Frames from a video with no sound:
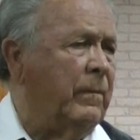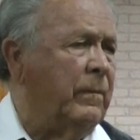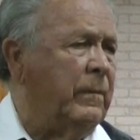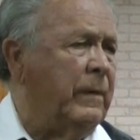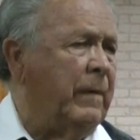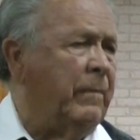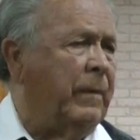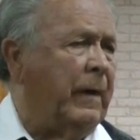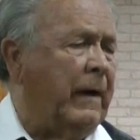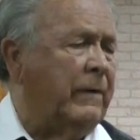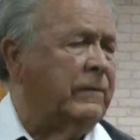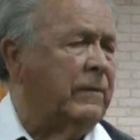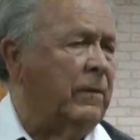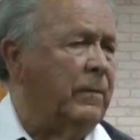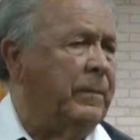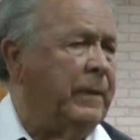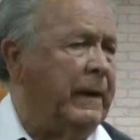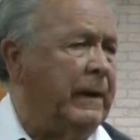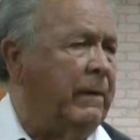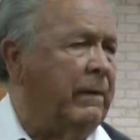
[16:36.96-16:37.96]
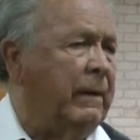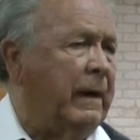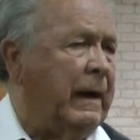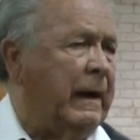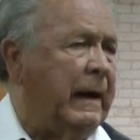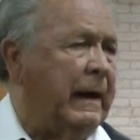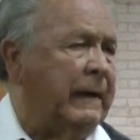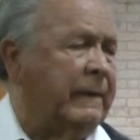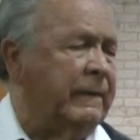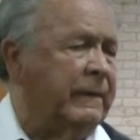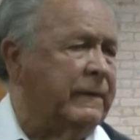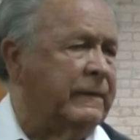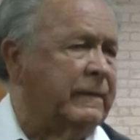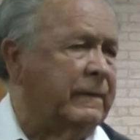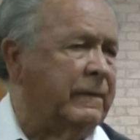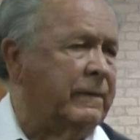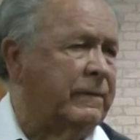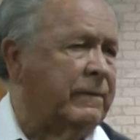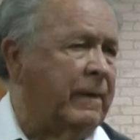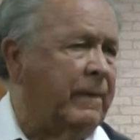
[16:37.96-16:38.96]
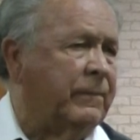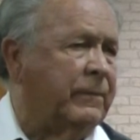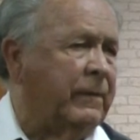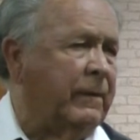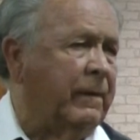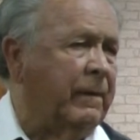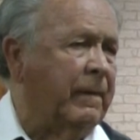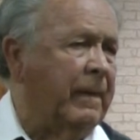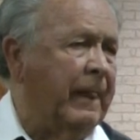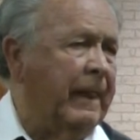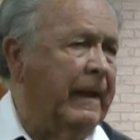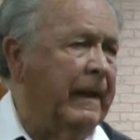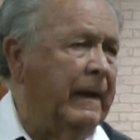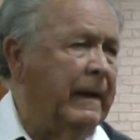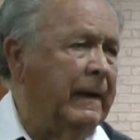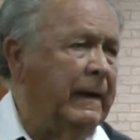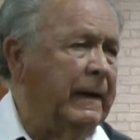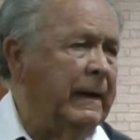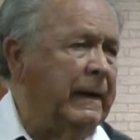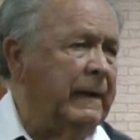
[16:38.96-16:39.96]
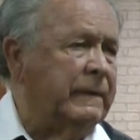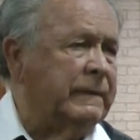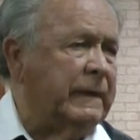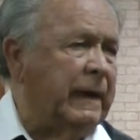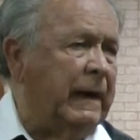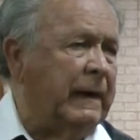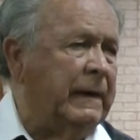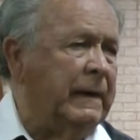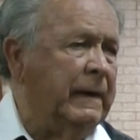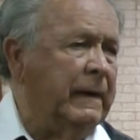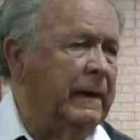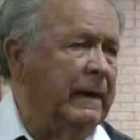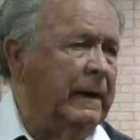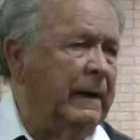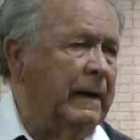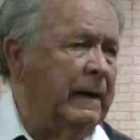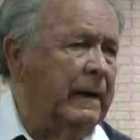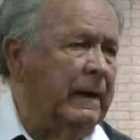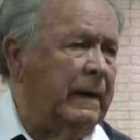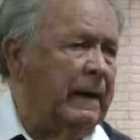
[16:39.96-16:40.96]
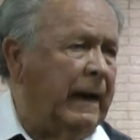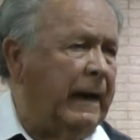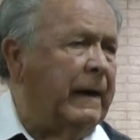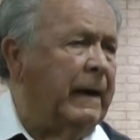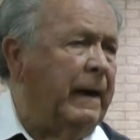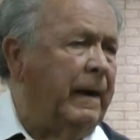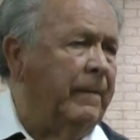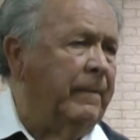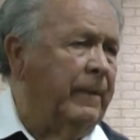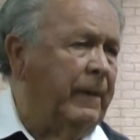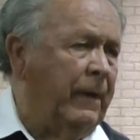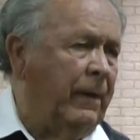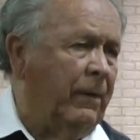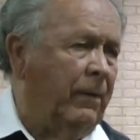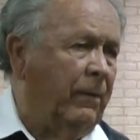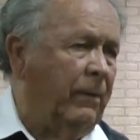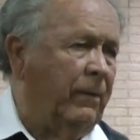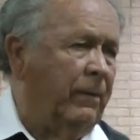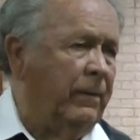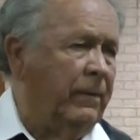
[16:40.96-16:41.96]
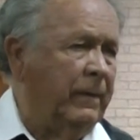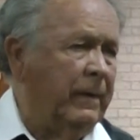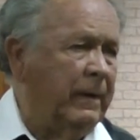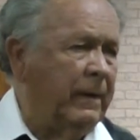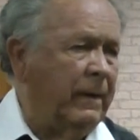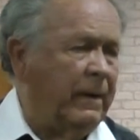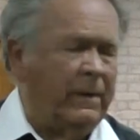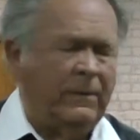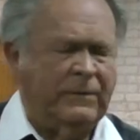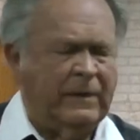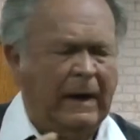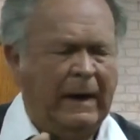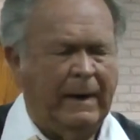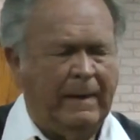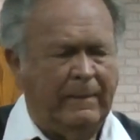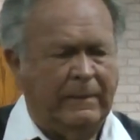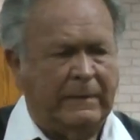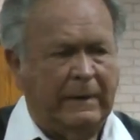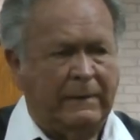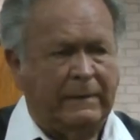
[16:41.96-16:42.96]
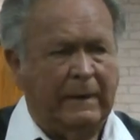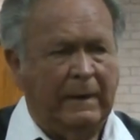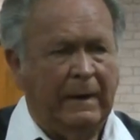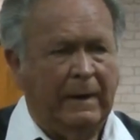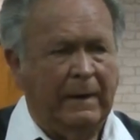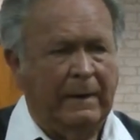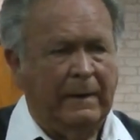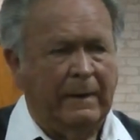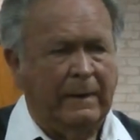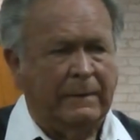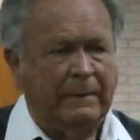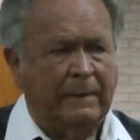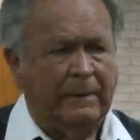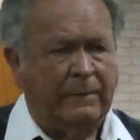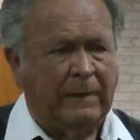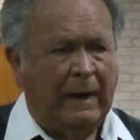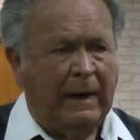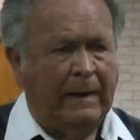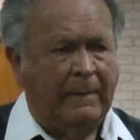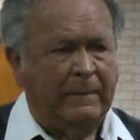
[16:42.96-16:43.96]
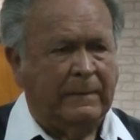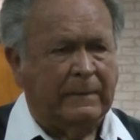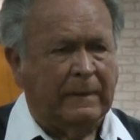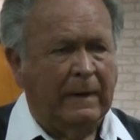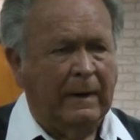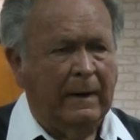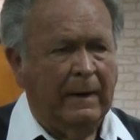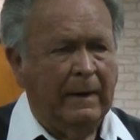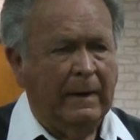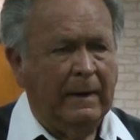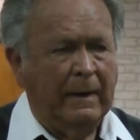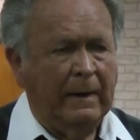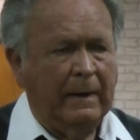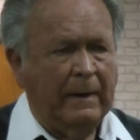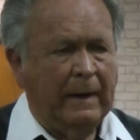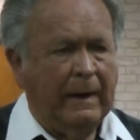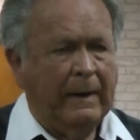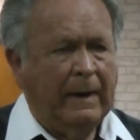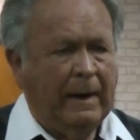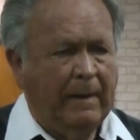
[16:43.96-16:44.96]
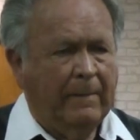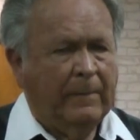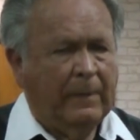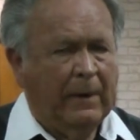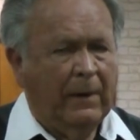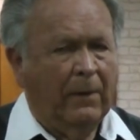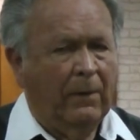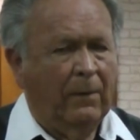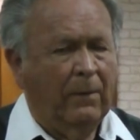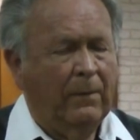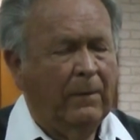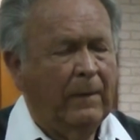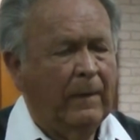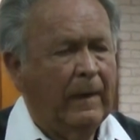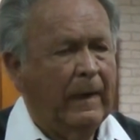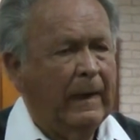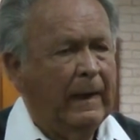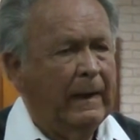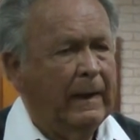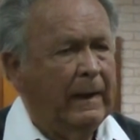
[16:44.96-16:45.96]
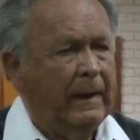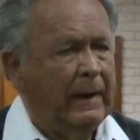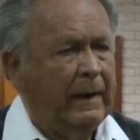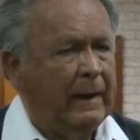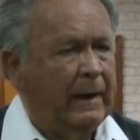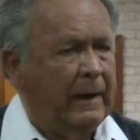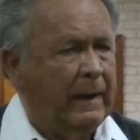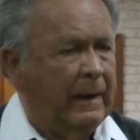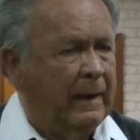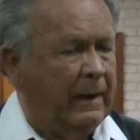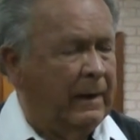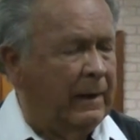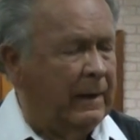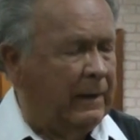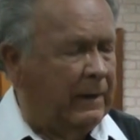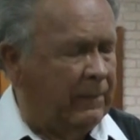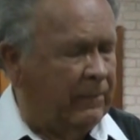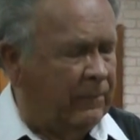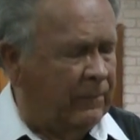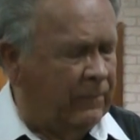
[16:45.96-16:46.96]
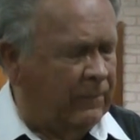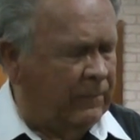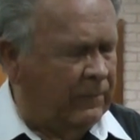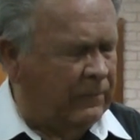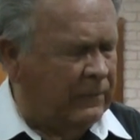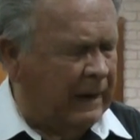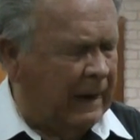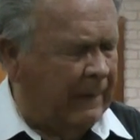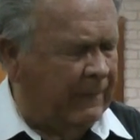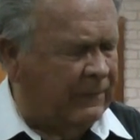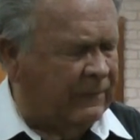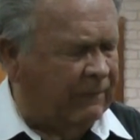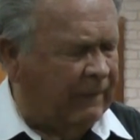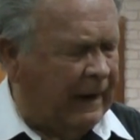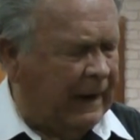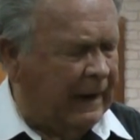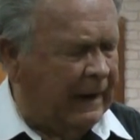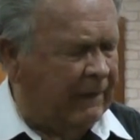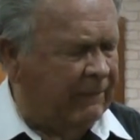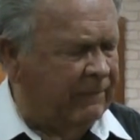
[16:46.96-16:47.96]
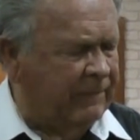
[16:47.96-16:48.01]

the Apostle Peter, I like this scripture, he said, let him know, or James, isn't it? Is it James? James. Let him know. Uh, James 5, I